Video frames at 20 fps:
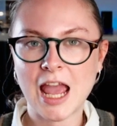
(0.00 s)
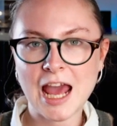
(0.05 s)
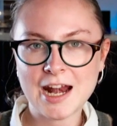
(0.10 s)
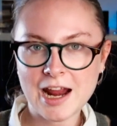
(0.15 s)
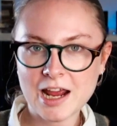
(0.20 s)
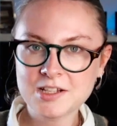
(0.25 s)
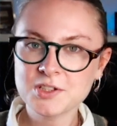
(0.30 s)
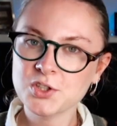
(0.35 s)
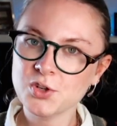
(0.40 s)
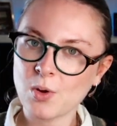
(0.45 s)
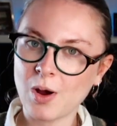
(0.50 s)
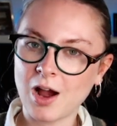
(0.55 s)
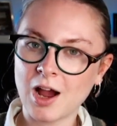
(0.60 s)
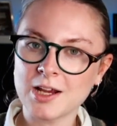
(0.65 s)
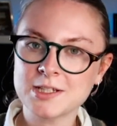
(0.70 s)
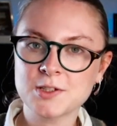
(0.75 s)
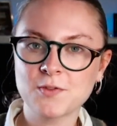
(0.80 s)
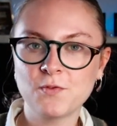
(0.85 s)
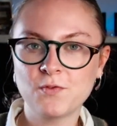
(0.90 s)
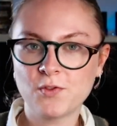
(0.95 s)
An
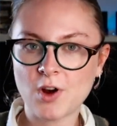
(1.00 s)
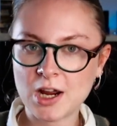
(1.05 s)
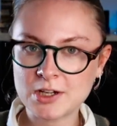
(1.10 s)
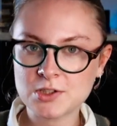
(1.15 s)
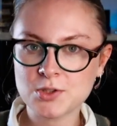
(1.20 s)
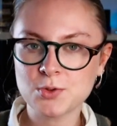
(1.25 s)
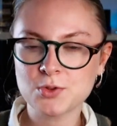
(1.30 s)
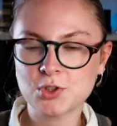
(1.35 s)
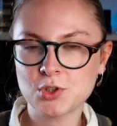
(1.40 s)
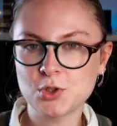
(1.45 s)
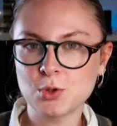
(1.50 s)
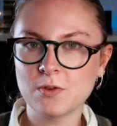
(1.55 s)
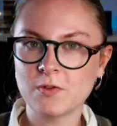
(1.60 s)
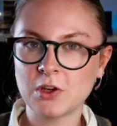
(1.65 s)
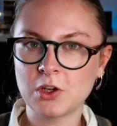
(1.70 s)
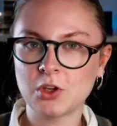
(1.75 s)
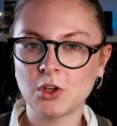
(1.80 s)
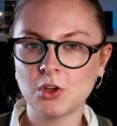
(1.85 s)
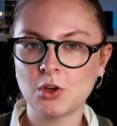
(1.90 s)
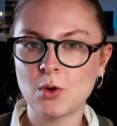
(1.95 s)
SQR is a vital tool
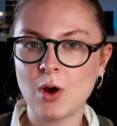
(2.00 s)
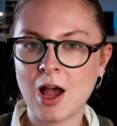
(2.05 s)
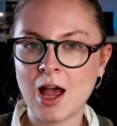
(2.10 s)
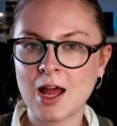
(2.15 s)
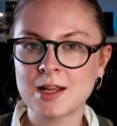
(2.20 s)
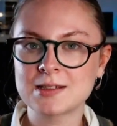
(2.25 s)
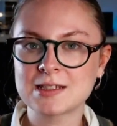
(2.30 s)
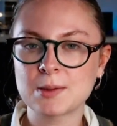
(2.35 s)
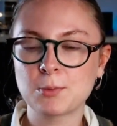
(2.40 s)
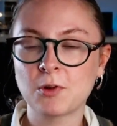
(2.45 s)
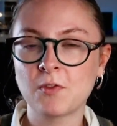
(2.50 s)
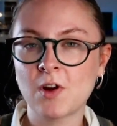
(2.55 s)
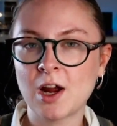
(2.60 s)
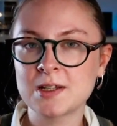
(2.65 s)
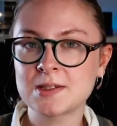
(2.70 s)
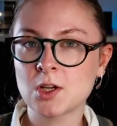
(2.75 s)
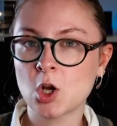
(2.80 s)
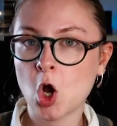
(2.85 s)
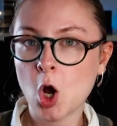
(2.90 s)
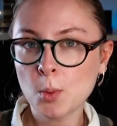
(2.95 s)
within Google Ads that
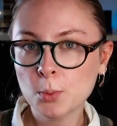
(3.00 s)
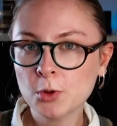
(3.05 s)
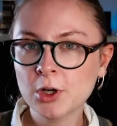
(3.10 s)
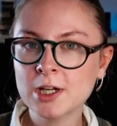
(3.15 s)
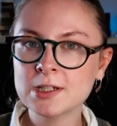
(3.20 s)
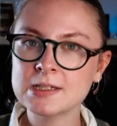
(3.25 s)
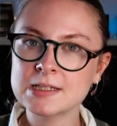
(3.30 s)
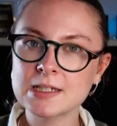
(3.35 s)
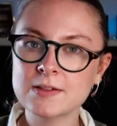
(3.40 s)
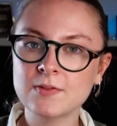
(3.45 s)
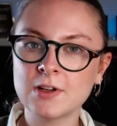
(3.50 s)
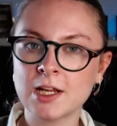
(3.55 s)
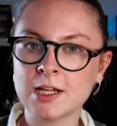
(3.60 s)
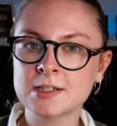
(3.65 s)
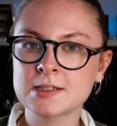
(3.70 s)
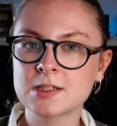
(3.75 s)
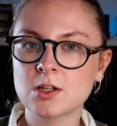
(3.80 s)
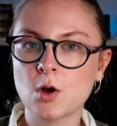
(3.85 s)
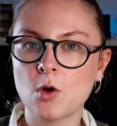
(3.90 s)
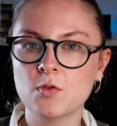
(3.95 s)
provides a comprehensive
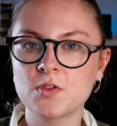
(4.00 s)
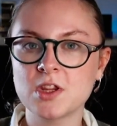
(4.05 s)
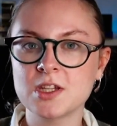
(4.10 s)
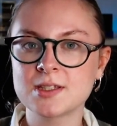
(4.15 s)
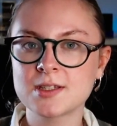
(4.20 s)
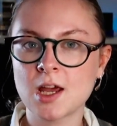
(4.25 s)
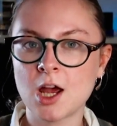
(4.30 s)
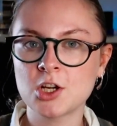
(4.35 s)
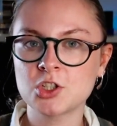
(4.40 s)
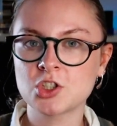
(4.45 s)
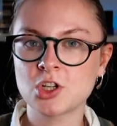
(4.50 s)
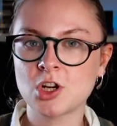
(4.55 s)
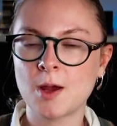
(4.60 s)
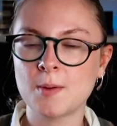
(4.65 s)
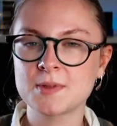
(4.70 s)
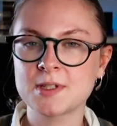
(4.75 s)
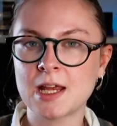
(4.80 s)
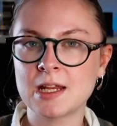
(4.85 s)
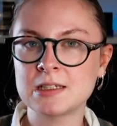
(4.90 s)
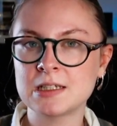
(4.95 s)
list of the search
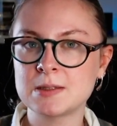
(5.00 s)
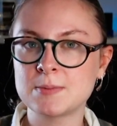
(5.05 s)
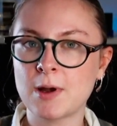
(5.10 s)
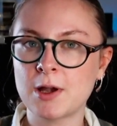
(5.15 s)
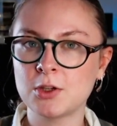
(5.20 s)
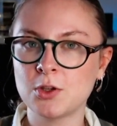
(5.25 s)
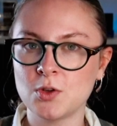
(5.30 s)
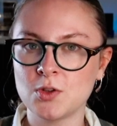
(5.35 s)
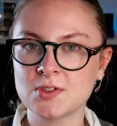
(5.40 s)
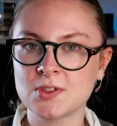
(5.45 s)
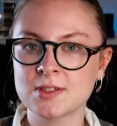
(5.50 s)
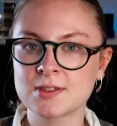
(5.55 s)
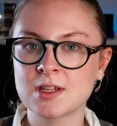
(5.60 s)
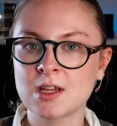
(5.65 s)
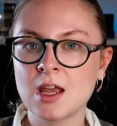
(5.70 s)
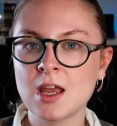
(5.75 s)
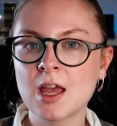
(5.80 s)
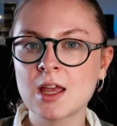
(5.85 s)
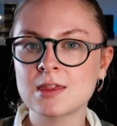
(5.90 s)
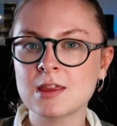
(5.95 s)
terms entered by users
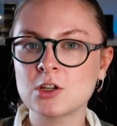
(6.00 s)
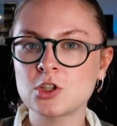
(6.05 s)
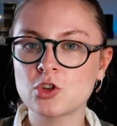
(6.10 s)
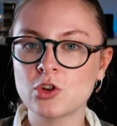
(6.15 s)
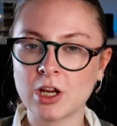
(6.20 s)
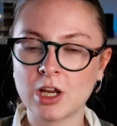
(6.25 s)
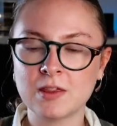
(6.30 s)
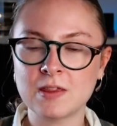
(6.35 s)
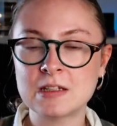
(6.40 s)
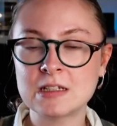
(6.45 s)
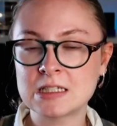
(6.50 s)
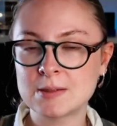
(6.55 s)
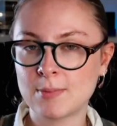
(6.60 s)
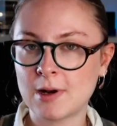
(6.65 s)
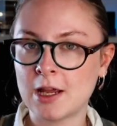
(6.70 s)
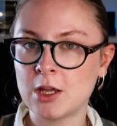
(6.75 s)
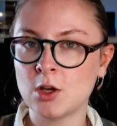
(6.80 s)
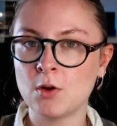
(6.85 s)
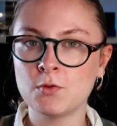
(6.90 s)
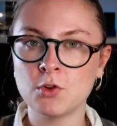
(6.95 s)
that trigger the
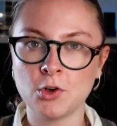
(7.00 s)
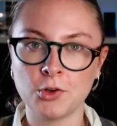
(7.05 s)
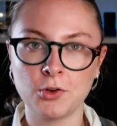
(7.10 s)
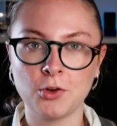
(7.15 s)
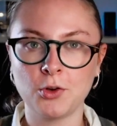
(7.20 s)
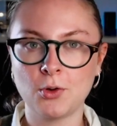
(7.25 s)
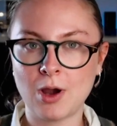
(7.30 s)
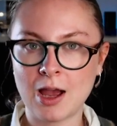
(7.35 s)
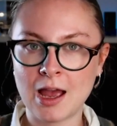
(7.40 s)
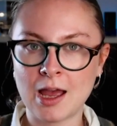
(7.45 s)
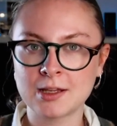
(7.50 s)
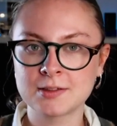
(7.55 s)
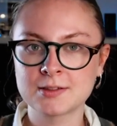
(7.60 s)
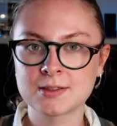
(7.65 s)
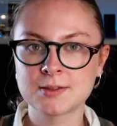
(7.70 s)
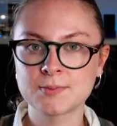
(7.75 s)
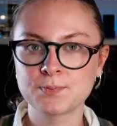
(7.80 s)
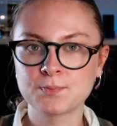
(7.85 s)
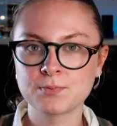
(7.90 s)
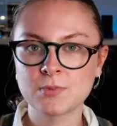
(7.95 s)
display of your Google
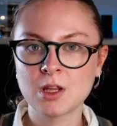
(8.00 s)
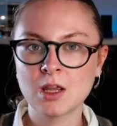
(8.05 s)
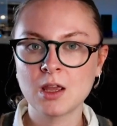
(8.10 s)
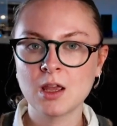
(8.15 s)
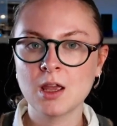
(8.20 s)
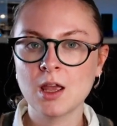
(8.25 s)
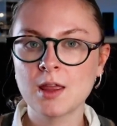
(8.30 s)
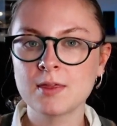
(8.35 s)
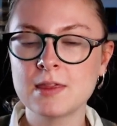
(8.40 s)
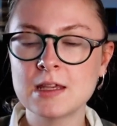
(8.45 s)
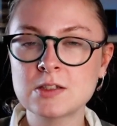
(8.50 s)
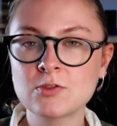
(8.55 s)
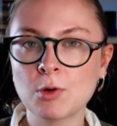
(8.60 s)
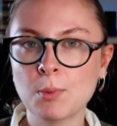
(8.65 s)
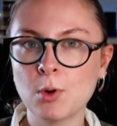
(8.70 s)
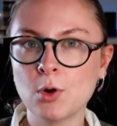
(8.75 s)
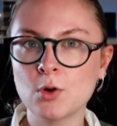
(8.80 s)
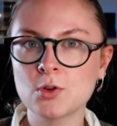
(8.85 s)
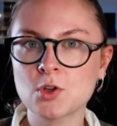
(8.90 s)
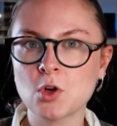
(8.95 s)
Ads. This
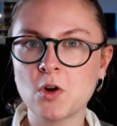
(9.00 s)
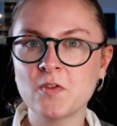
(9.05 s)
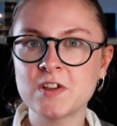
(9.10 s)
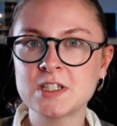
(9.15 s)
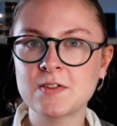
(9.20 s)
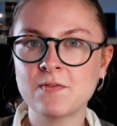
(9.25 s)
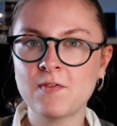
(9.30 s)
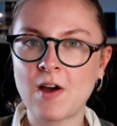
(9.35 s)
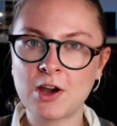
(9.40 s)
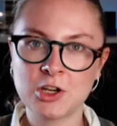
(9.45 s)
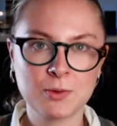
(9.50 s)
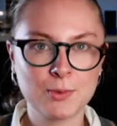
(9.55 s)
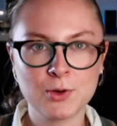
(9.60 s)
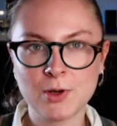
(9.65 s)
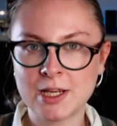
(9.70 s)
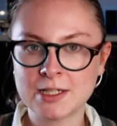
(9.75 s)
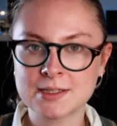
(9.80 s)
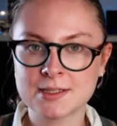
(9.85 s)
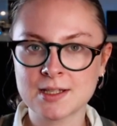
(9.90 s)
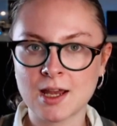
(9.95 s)
report offers
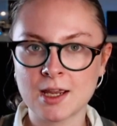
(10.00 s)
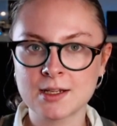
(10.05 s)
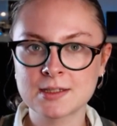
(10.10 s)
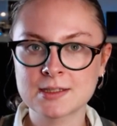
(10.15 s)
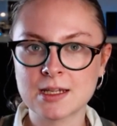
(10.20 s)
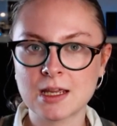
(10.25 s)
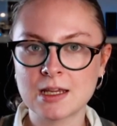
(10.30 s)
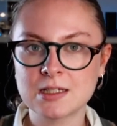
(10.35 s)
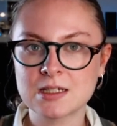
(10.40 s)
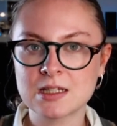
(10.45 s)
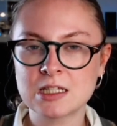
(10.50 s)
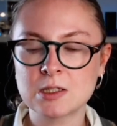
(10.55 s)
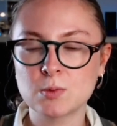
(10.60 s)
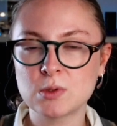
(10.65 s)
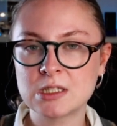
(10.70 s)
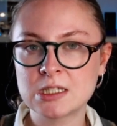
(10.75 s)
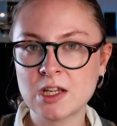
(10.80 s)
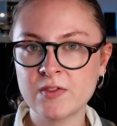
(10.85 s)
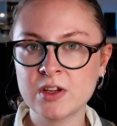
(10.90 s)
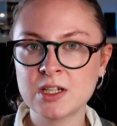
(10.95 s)
valuable insights into the
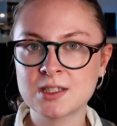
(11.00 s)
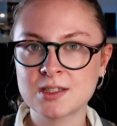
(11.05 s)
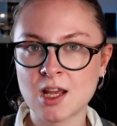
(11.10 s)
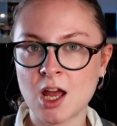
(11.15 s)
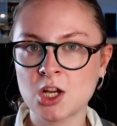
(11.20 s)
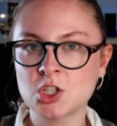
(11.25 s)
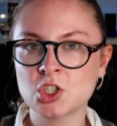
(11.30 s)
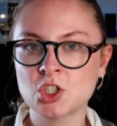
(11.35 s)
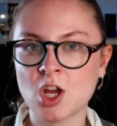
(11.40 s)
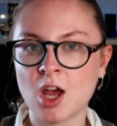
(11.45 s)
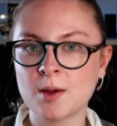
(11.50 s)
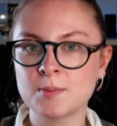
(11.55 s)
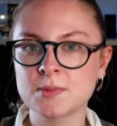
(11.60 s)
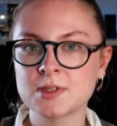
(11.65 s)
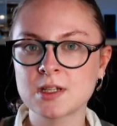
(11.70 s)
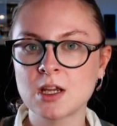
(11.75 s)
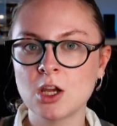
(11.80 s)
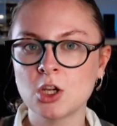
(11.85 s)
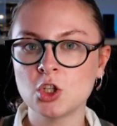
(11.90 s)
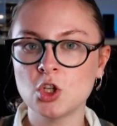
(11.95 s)
specific search
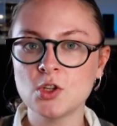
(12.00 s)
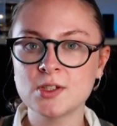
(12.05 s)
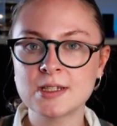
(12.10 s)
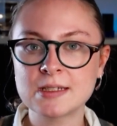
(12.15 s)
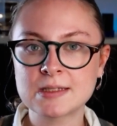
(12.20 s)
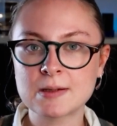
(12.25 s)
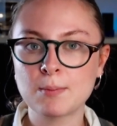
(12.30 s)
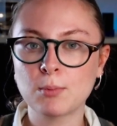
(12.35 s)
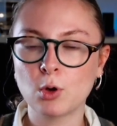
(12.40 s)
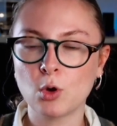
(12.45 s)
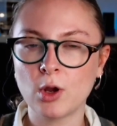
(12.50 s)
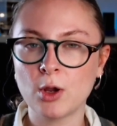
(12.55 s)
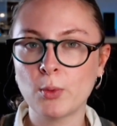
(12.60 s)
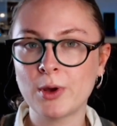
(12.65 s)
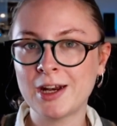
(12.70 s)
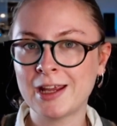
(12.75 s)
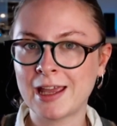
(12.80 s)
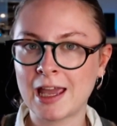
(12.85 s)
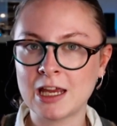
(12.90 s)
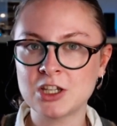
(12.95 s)
terms users employ
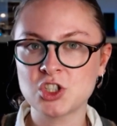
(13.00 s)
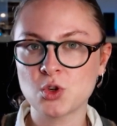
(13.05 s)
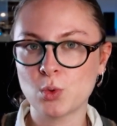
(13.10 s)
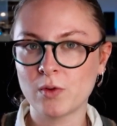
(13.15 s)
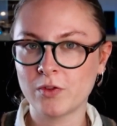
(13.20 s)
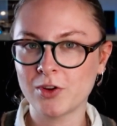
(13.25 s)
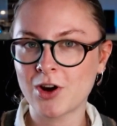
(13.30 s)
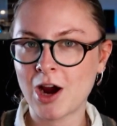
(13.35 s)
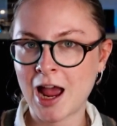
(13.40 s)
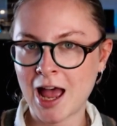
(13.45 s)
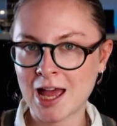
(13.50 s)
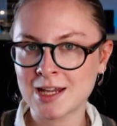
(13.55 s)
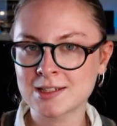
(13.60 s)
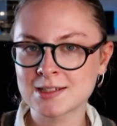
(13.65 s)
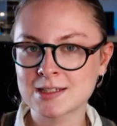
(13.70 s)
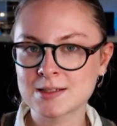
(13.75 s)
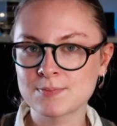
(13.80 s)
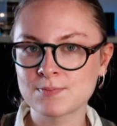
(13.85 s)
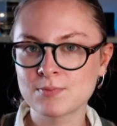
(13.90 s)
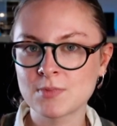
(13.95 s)
when engaging with your
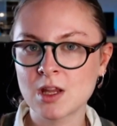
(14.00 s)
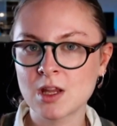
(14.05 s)
ads.